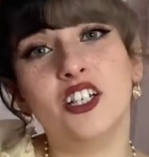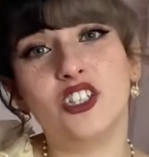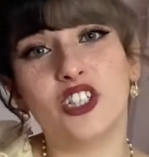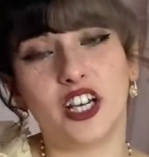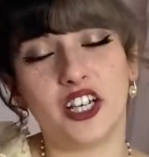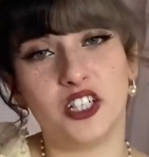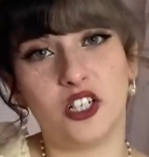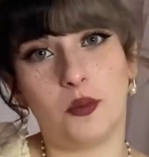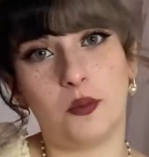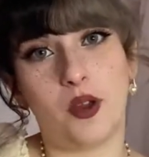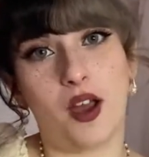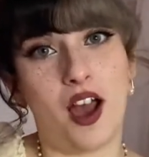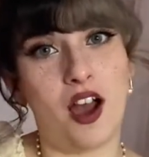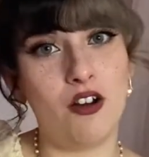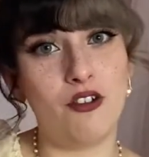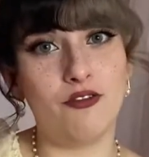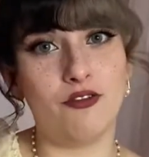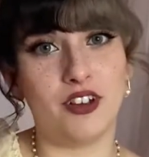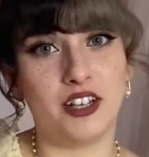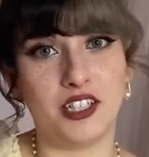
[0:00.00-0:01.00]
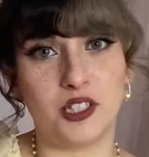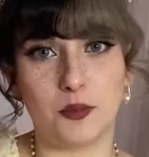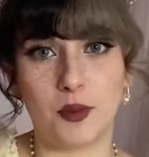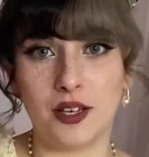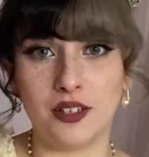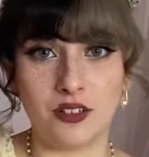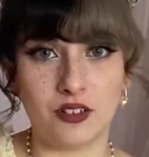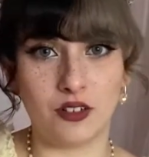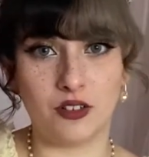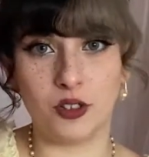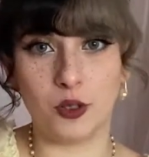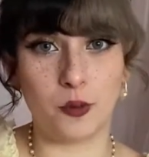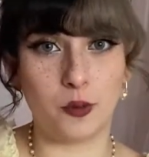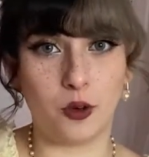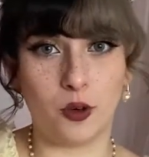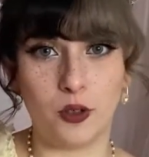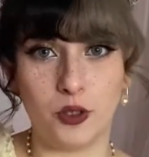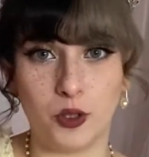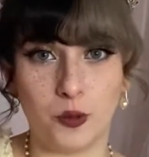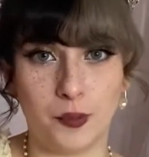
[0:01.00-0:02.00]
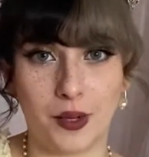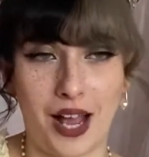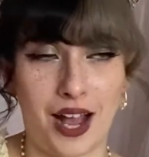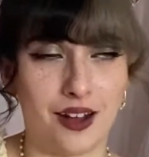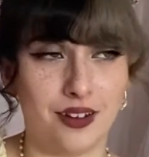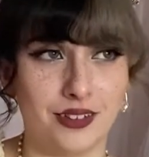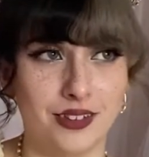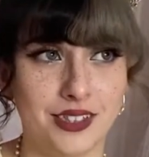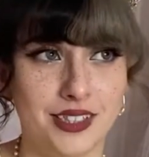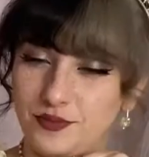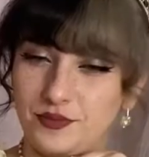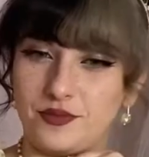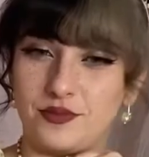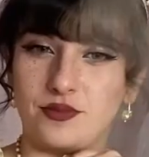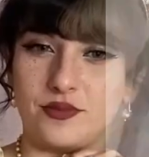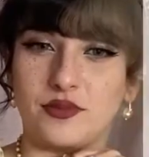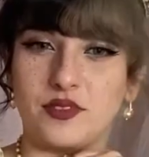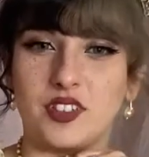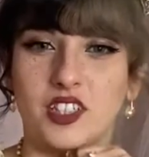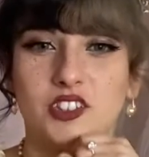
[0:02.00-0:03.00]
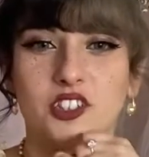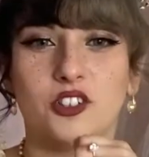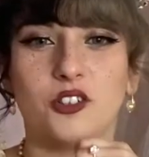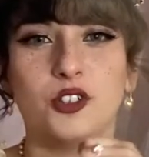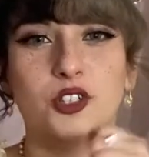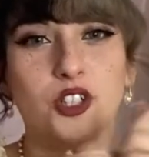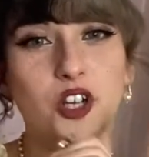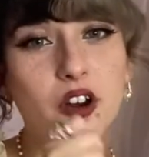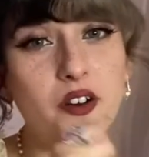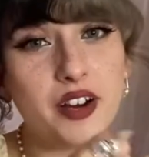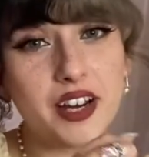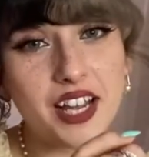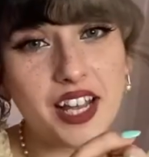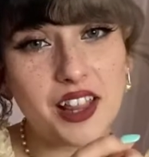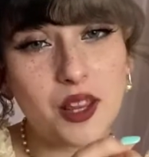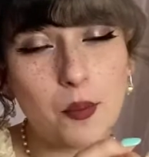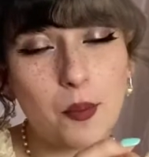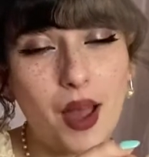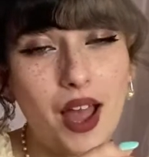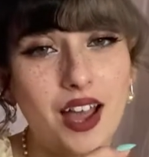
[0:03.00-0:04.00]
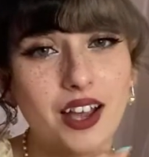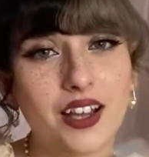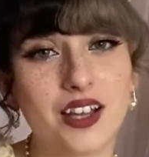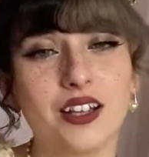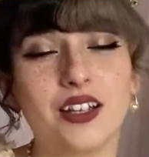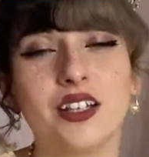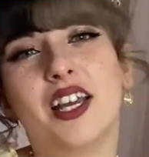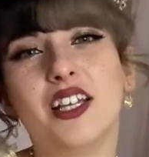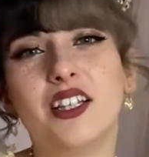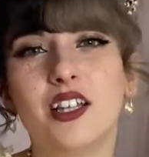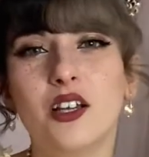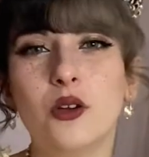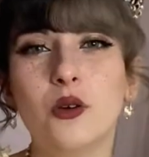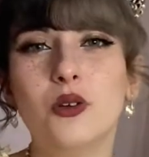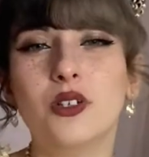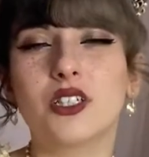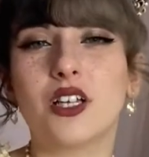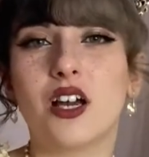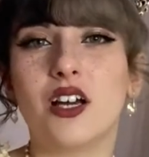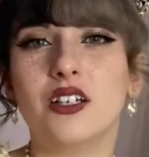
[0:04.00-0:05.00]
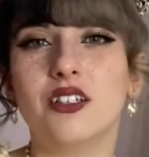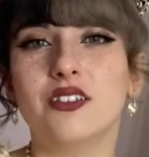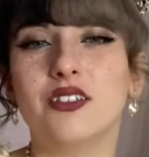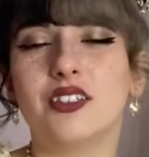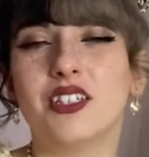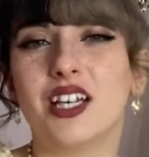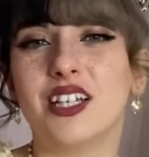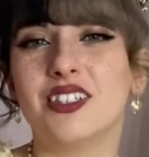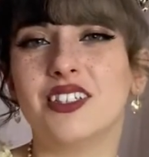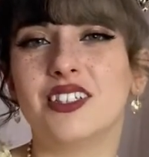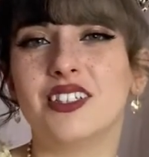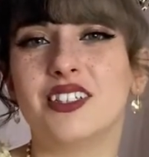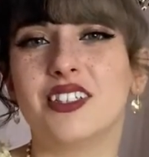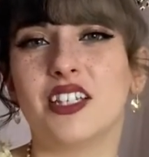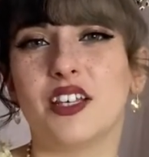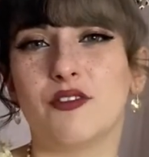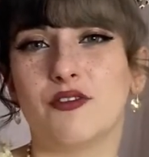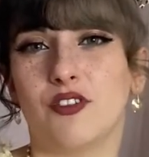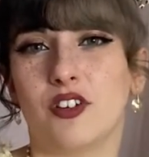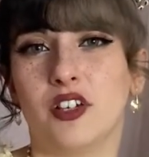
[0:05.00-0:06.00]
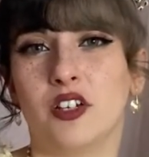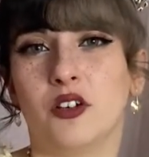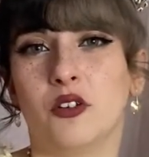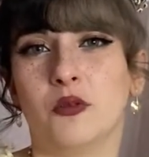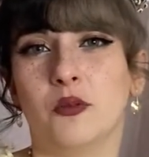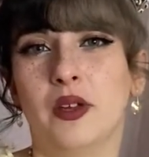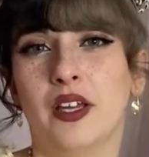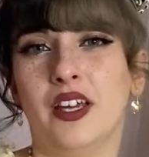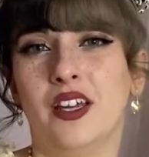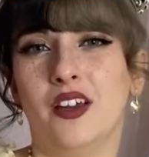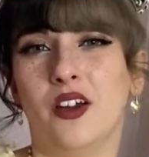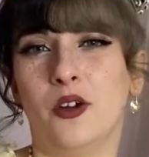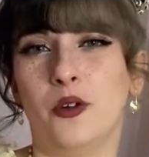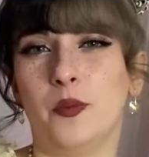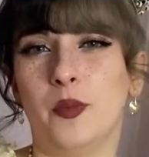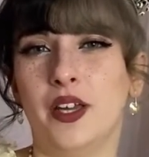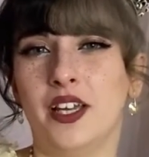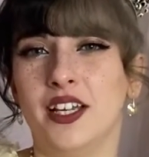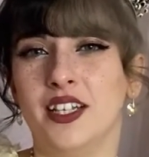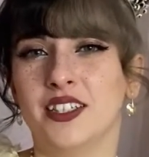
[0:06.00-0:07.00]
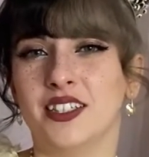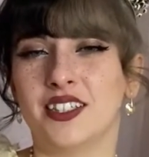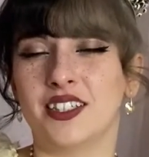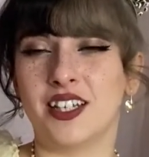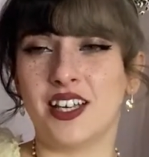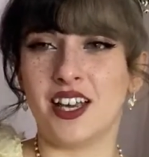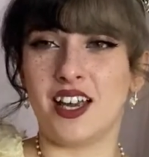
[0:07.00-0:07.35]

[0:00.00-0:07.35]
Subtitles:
change up your outfit depending on your blouse. There's no shirring at the back. They always kind of tend to sit funny on me, OPs.